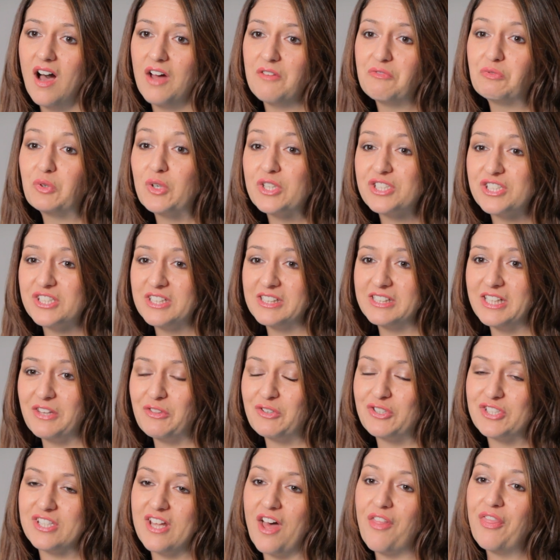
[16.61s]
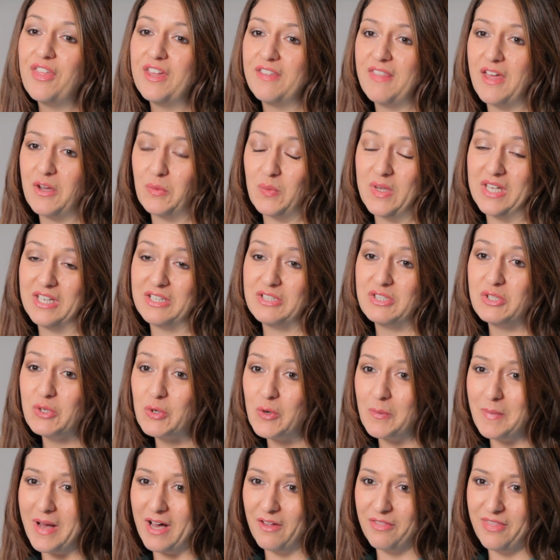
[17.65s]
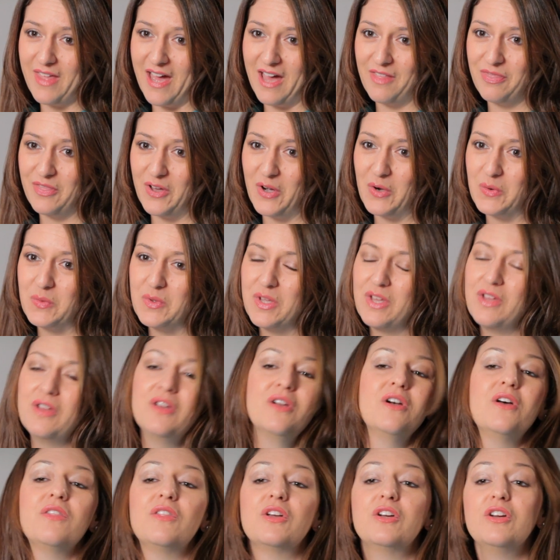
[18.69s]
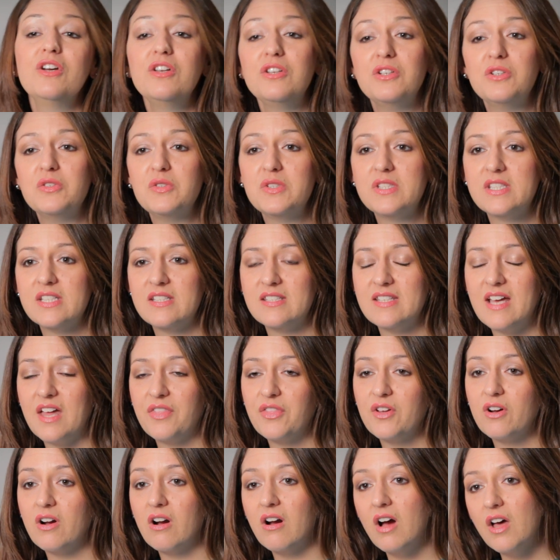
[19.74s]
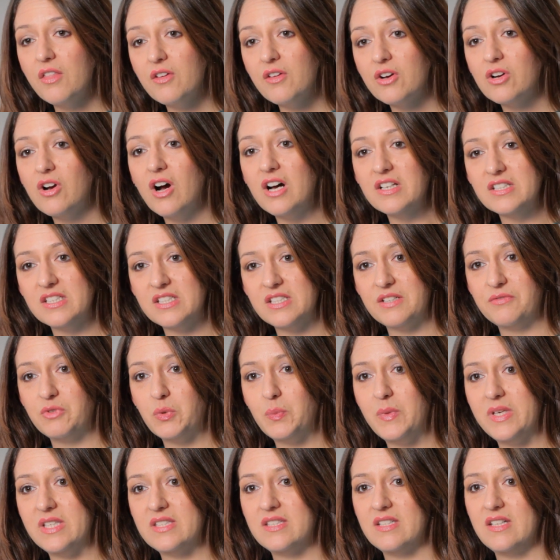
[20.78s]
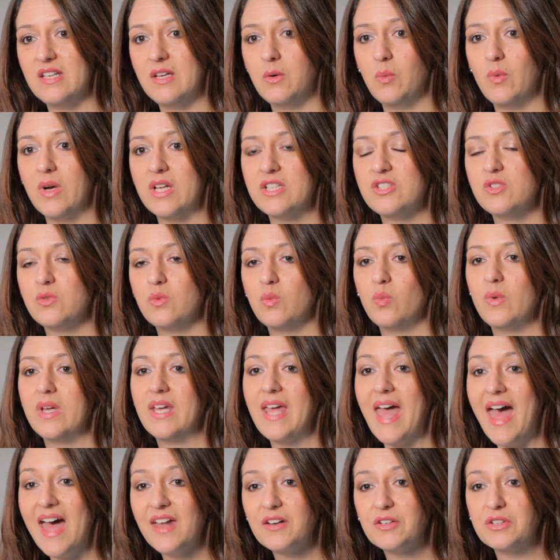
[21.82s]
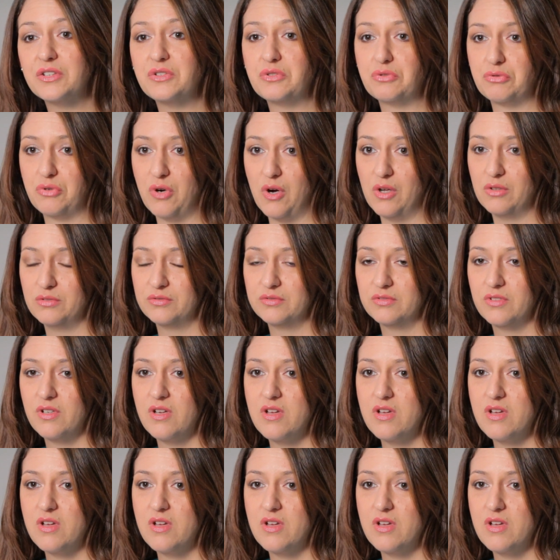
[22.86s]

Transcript: Unfortunately, there's nothing that we can do about that, though. The good news is that there are other causes of obesity which we can control.